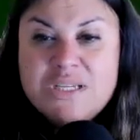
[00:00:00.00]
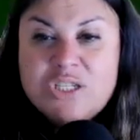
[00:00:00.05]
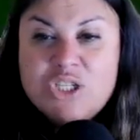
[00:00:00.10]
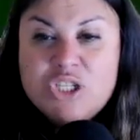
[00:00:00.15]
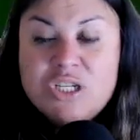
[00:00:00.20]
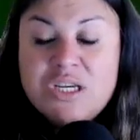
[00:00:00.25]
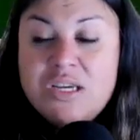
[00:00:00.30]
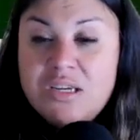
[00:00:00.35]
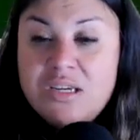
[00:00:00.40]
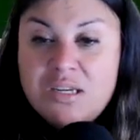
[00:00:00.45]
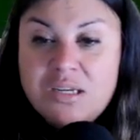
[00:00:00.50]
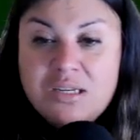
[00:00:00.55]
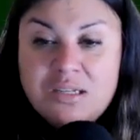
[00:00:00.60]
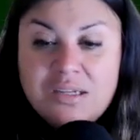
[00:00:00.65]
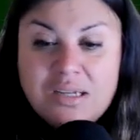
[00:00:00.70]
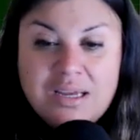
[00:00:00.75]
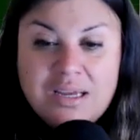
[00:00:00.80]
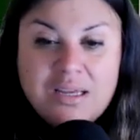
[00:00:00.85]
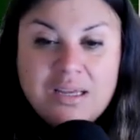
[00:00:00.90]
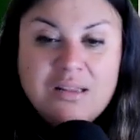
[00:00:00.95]

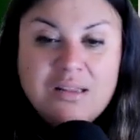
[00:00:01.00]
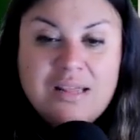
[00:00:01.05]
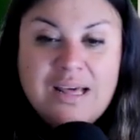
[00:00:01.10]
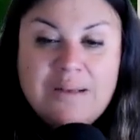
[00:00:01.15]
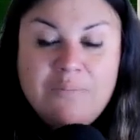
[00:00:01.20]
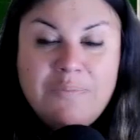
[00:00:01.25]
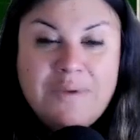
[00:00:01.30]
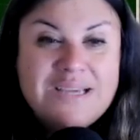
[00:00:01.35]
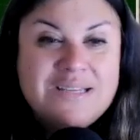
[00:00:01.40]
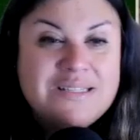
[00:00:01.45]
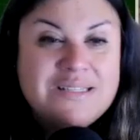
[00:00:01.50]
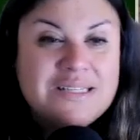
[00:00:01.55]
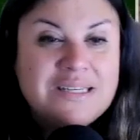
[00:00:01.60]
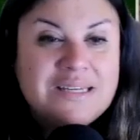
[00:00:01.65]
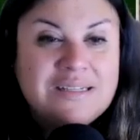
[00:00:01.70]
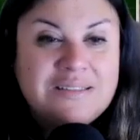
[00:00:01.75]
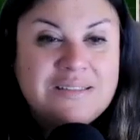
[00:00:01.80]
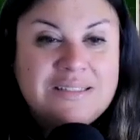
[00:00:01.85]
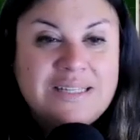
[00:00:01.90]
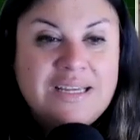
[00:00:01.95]
machine that
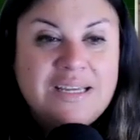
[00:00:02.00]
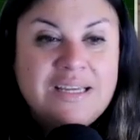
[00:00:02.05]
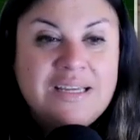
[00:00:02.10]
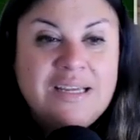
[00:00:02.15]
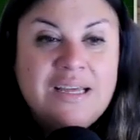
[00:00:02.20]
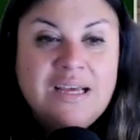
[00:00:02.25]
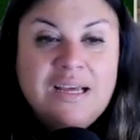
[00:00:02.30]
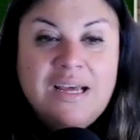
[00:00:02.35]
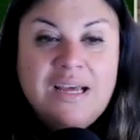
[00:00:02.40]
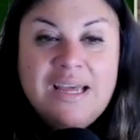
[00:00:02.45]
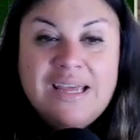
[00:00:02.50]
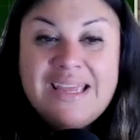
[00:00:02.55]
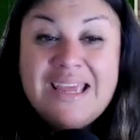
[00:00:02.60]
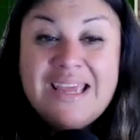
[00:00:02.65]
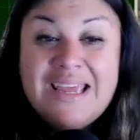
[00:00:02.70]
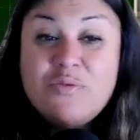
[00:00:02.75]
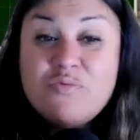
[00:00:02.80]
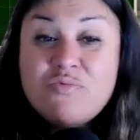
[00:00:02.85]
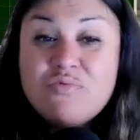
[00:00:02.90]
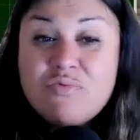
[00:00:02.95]
basically
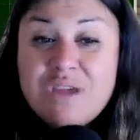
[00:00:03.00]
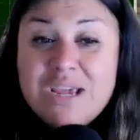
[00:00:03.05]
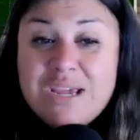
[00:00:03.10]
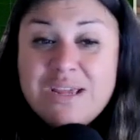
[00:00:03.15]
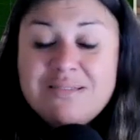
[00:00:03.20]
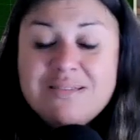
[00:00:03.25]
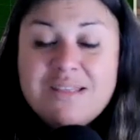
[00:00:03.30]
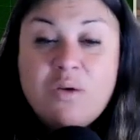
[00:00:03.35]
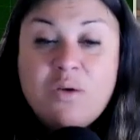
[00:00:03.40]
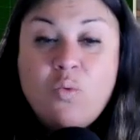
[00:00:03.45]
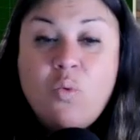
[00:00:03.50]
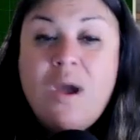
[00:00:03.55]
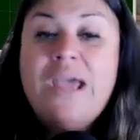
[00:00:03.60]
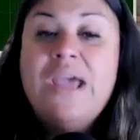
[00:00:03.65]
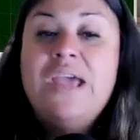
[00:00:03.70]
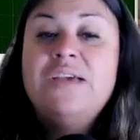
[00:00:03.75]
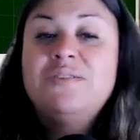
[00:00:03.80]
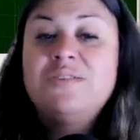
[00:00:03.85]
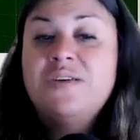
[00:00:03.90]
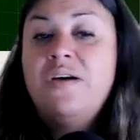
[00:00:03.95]
can read the
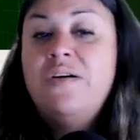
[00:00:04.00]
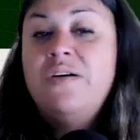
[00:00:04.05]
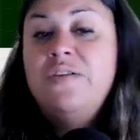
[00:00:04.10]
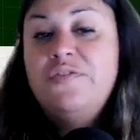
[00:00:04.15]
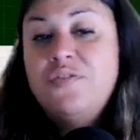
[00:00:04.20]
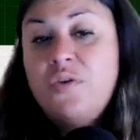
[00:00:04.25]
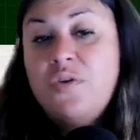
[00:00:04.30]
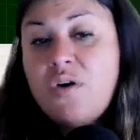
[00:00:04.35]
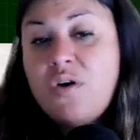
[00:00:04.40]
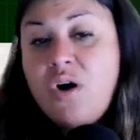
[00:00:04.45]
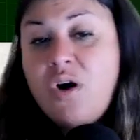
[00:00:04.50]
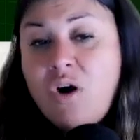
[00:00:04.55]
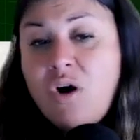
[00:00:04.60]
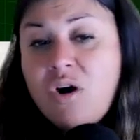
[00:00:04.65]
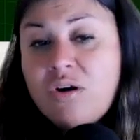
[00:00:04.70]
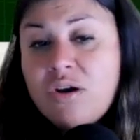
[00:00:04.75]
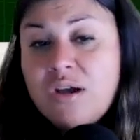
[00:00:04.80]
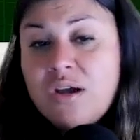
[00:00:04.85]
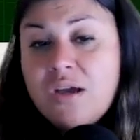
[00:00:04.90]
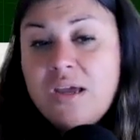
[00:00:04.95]
ways of your
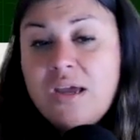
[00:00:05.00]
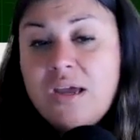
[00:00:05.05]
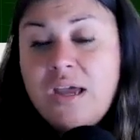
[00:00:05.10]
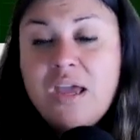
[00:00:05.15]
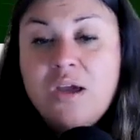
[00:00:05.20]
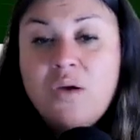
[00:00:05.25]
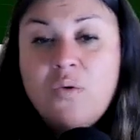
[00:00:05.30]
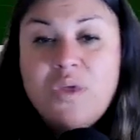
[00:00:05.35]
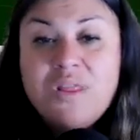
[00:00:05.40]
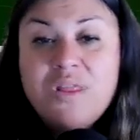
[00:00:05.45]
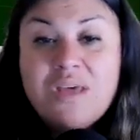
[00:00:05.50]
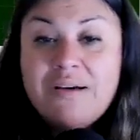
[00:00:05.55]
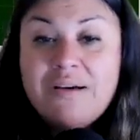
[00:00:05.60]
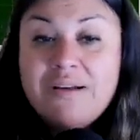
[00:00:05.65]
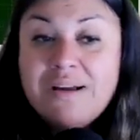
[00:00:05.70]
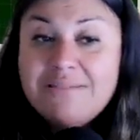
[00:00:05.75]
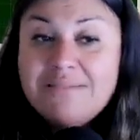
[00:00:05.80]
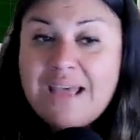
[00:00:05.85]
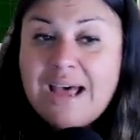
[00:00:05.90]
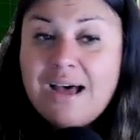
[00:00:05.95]
heart. And
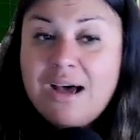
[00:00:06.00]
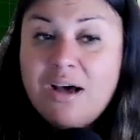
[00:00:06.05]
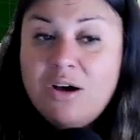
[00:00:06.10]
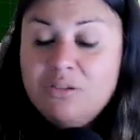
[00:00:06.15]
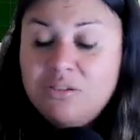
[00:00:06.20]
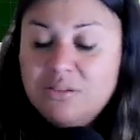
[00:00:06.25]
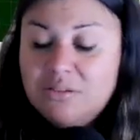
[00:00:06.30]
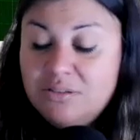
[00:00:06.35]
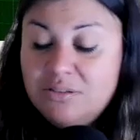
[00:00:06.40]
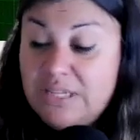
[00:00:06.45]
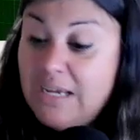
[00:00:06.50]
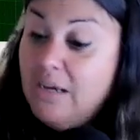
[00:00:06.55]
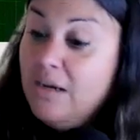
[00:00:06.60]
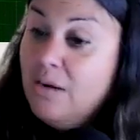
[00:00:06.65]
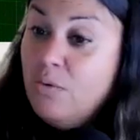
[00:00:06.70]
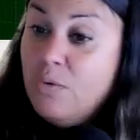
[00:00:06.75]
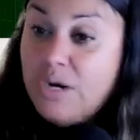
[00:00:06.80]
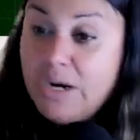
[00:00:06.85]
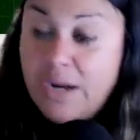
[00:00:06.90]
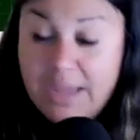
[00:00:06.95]
without a doubt, they
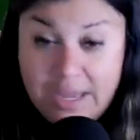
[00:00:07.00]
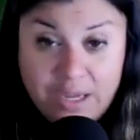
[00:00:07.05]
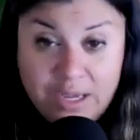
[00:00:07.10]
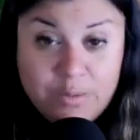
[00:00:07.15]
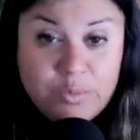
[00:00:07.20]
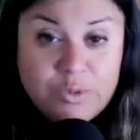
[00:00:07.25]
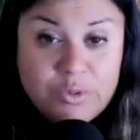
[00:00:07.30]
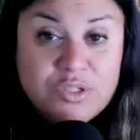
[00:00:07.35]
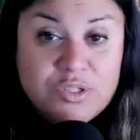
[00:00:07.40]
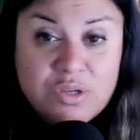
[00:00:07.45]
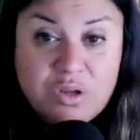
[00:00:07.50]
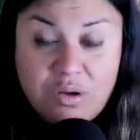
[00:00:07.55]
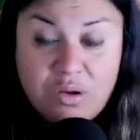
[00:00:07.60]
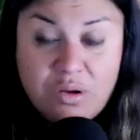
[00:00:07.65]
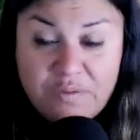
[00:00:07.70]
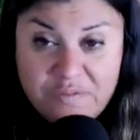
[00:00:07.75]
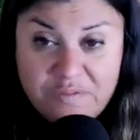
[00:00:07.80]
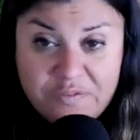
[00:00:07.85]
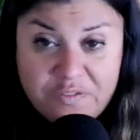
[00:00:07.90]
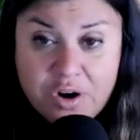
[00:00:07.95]
were able to
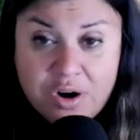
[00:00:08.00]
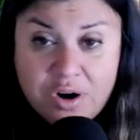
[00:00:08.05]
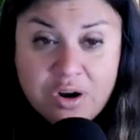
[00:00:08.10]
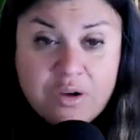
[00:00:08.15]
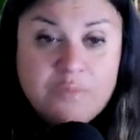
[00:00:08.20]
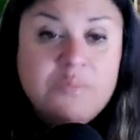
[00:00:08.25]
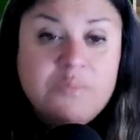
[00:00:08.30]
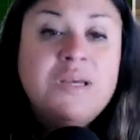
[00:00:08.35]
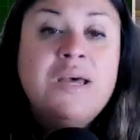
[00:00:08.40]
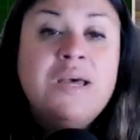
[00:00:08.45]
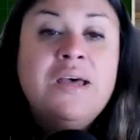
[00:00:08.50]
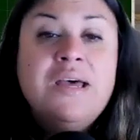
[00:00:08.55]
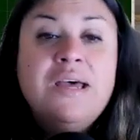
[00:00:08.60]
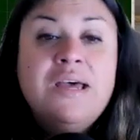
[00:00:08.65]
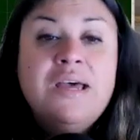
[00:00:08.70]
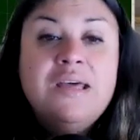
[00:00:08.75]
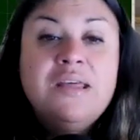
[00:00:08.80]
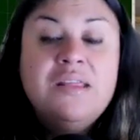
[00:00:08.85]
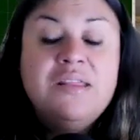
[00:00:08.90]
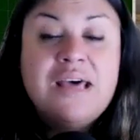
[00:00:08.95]
confirm
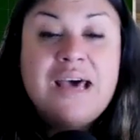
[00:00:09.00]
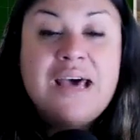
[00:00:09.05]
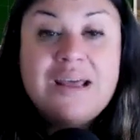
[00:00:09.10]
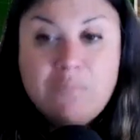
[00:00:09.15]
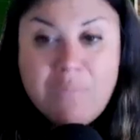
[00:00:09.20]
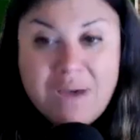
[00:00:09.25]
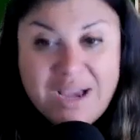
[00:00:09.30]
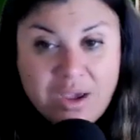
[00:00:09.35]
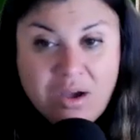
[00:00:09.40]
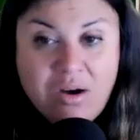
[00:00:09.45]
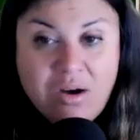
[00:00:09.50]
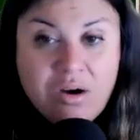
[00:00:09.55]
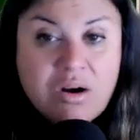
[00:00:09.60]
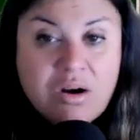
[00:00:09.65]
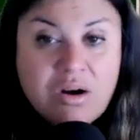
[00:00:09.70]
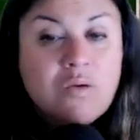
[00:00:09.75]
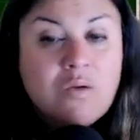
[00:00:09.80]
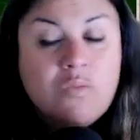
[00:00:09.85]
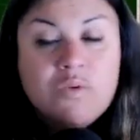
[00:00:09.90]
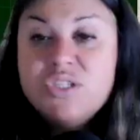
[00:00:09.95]
that my
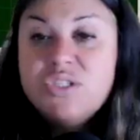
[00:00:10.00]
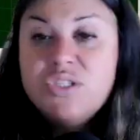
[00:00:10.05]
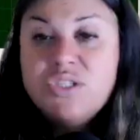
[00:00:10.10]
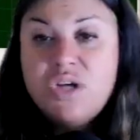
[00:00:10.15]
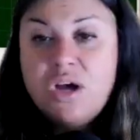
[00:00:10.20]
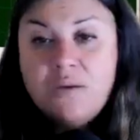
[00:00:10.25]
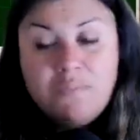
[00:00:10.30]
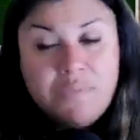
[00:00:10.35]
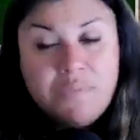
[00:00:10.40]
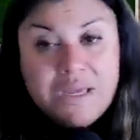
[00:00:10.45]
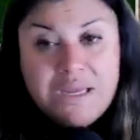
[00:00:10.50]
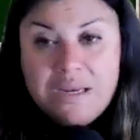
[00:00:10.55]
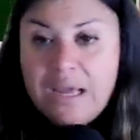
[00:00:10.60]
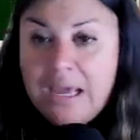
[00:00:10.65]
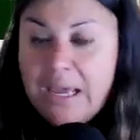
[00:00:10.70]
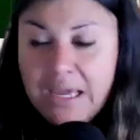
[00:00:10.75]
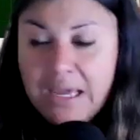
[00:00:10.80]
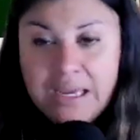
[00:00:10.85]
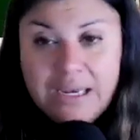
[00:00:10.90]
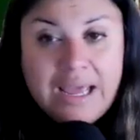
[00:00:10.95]
heart was jumping
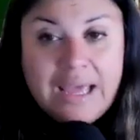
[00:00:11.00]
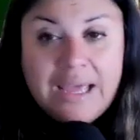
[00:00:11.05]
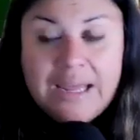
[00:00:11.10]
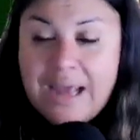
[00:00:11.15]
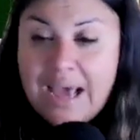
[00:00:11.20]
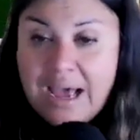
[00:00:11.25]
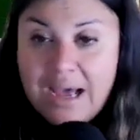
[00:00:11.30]
in and